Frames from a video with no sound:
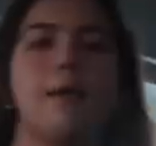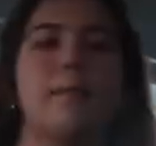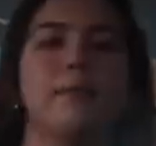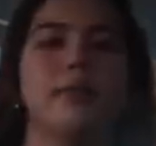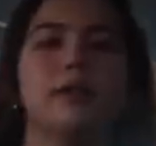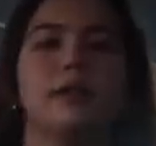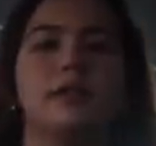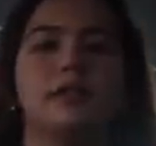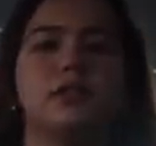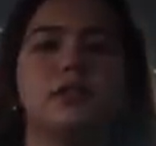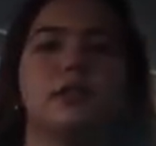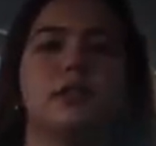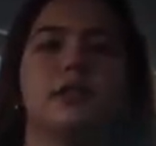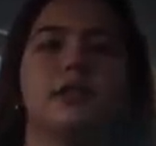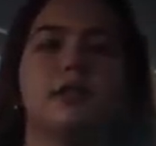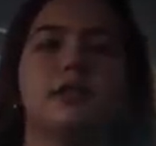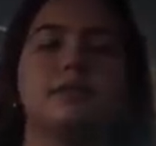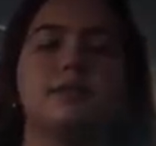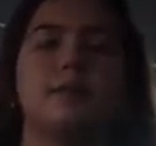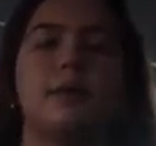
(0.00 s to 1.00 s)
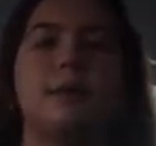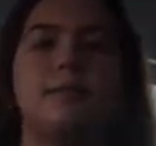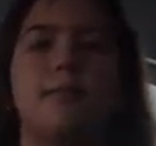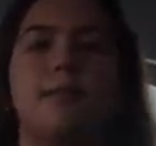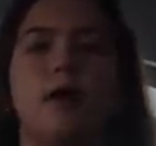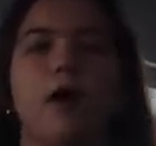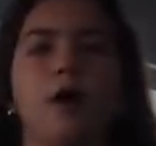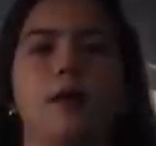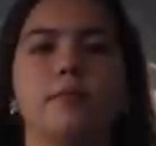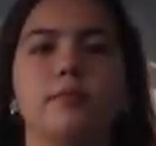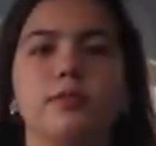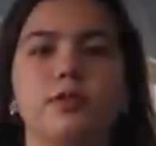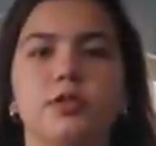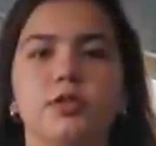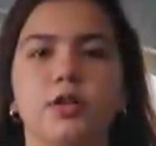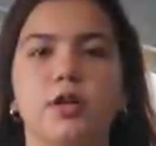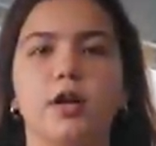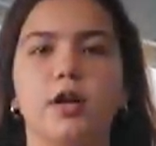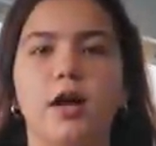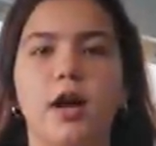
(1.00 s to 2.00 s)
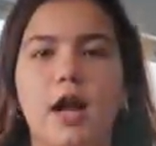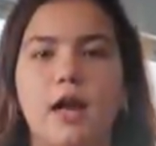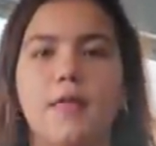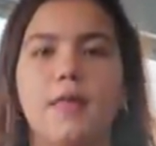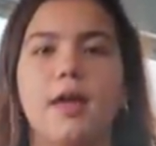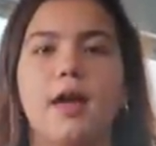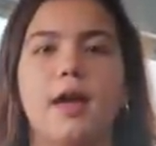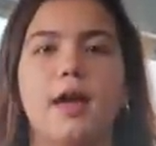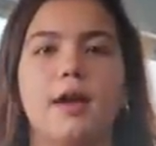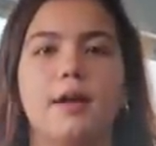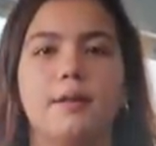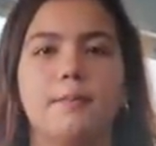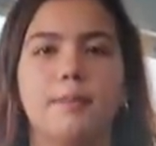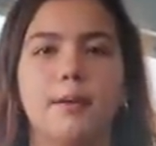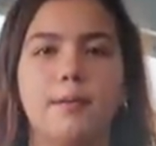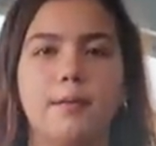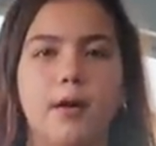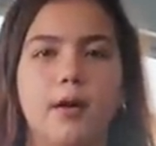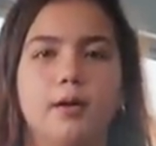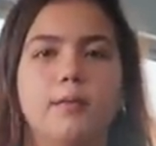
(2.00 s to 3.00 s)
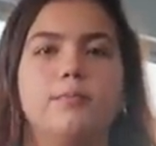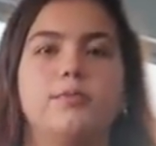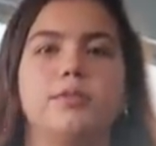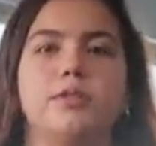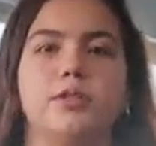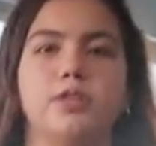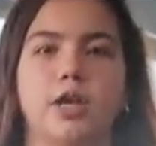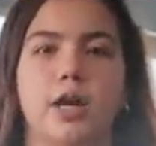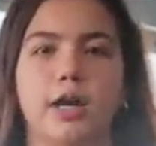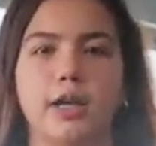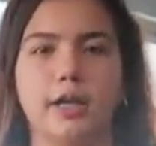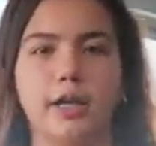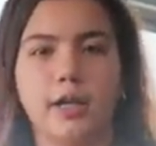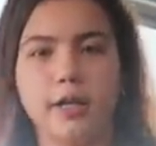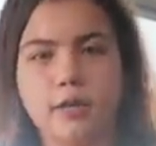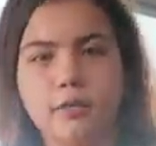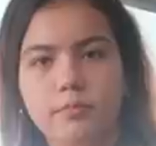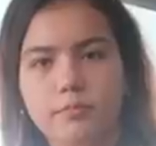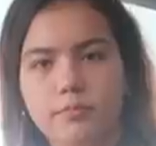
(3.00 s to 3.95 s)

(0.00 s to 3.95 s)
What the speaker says: Emily's jeans, my mom's shirt, and then my mom's jacket.